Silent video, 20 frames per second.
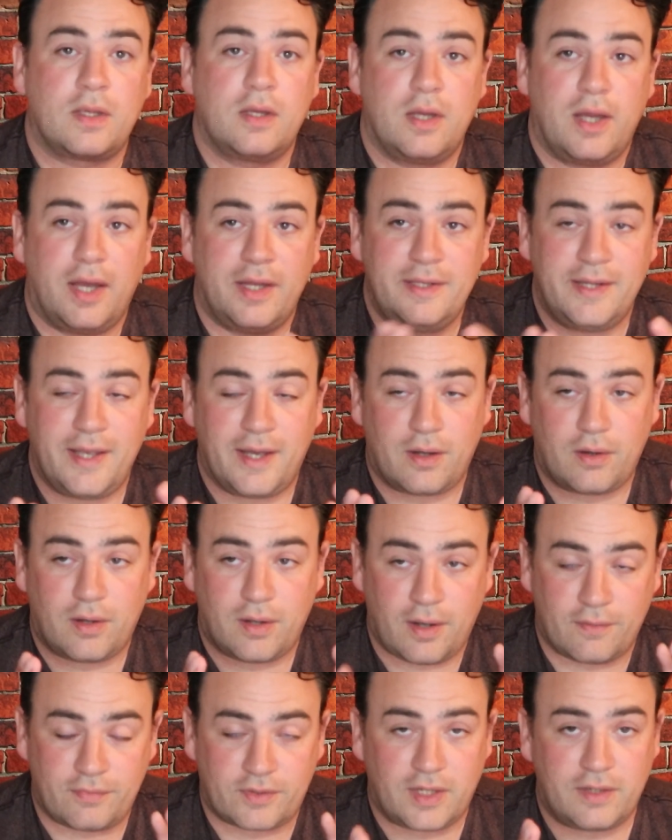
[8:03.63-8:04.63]
And now
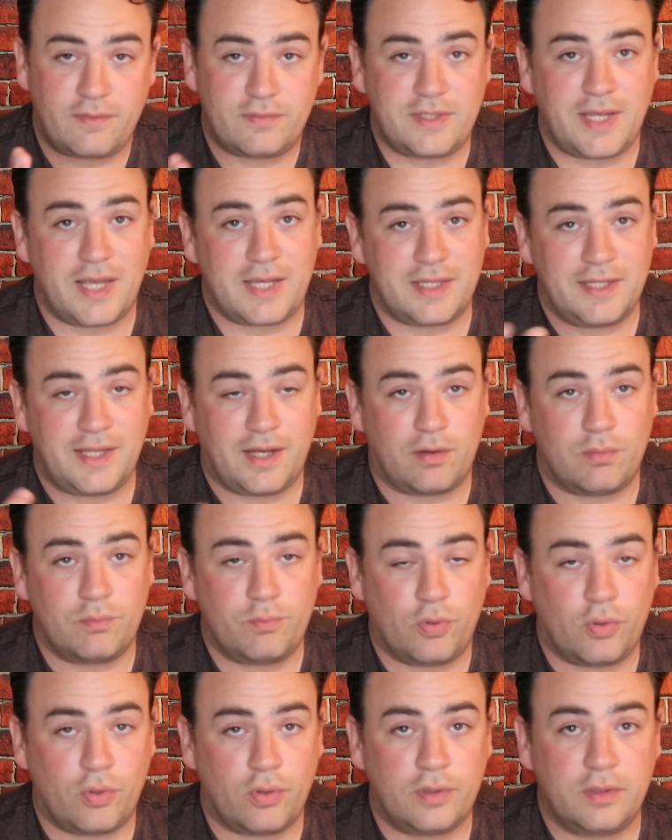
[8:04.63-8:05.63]
I've kind of taken that on
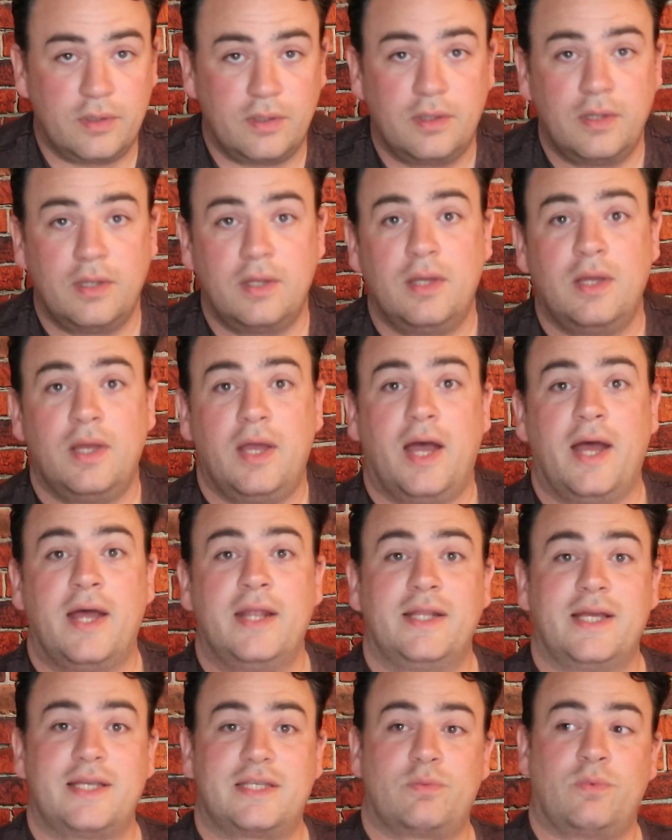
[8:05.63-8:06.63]
board, and
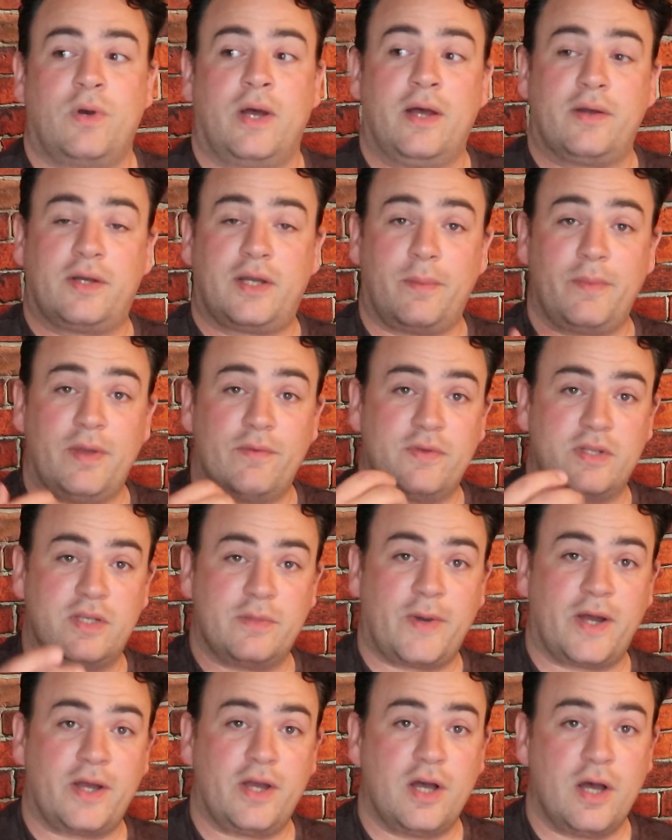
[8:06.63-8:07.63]
that's why I come in with
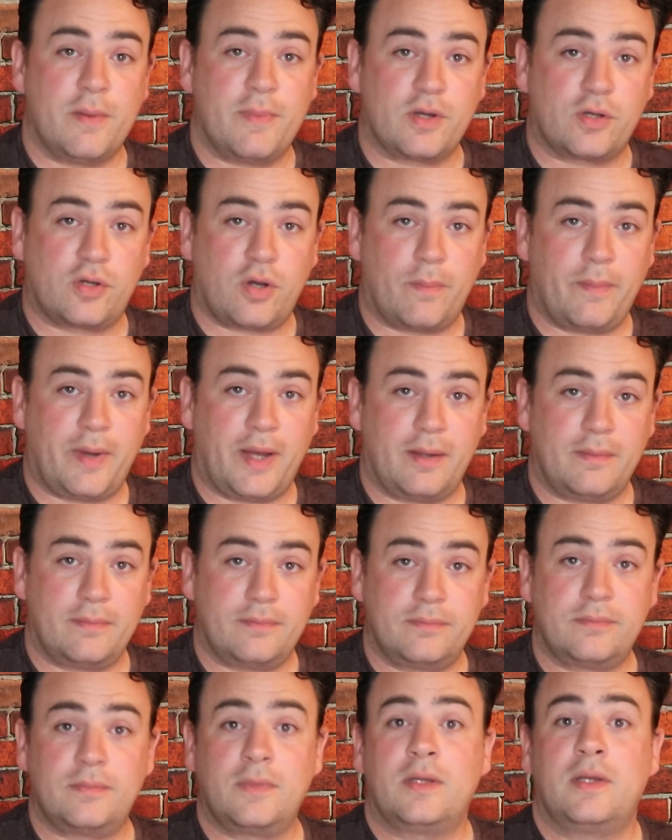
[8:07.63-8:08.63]
my urban combat,
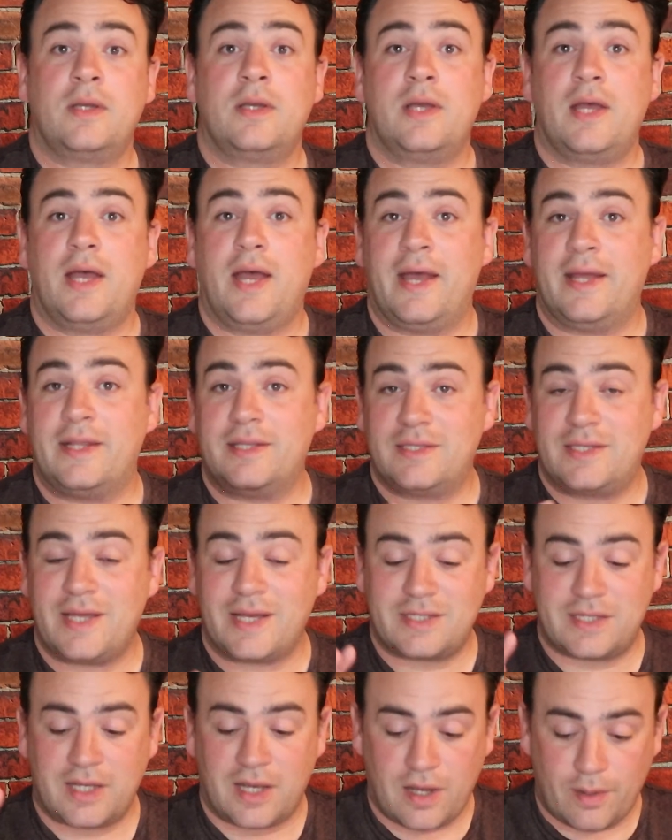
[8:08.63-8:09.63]
and
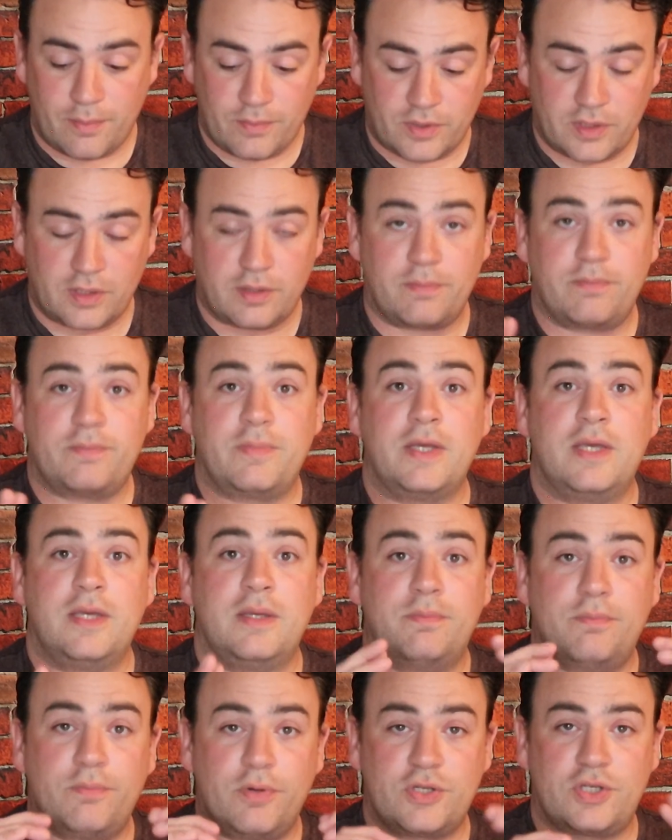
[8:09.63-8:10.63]
that's how I'm going to be
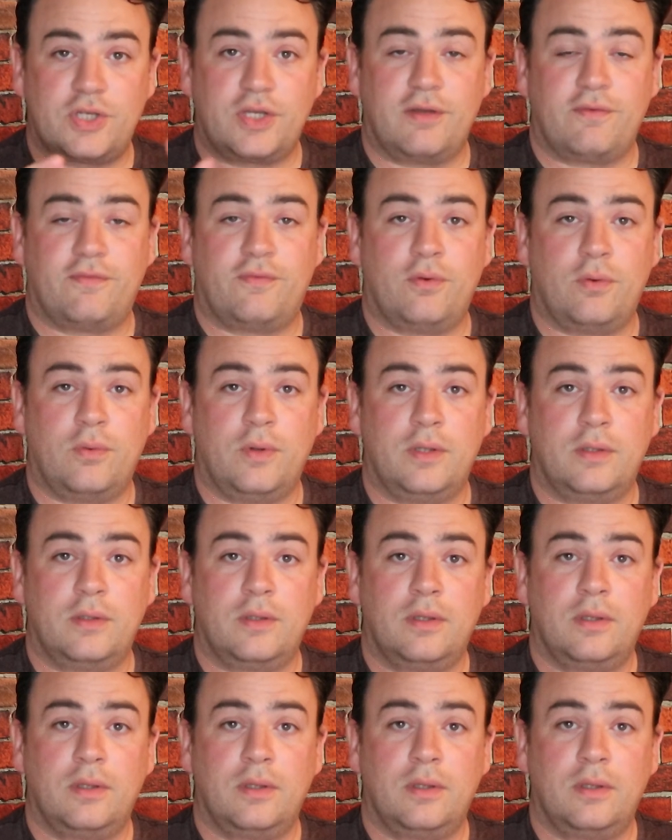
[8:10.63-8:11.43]
pushing it forward,